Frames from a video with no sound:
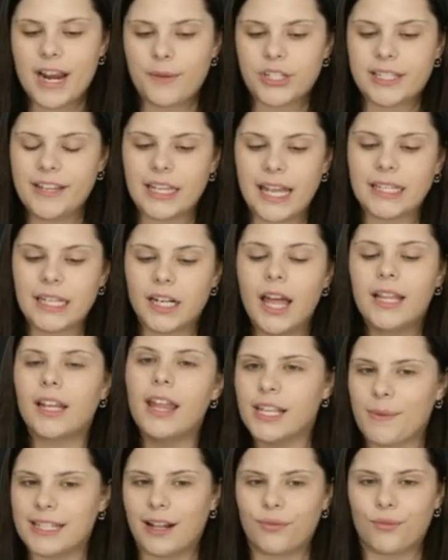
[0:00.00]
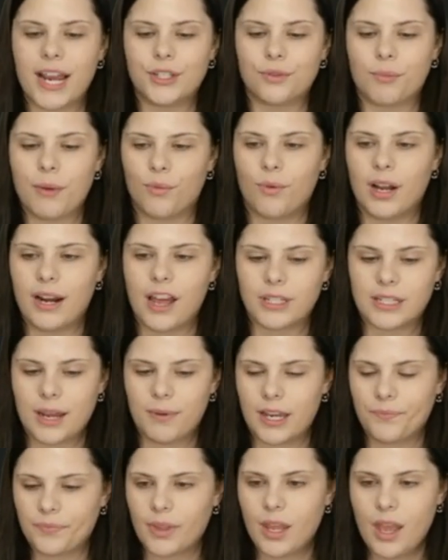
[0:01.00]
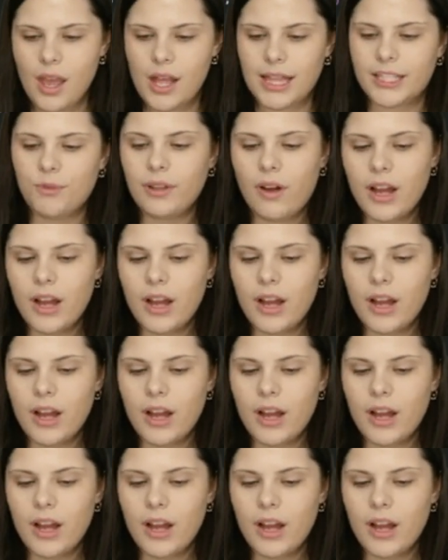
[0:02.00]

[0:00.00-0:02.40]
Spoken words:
I think about that.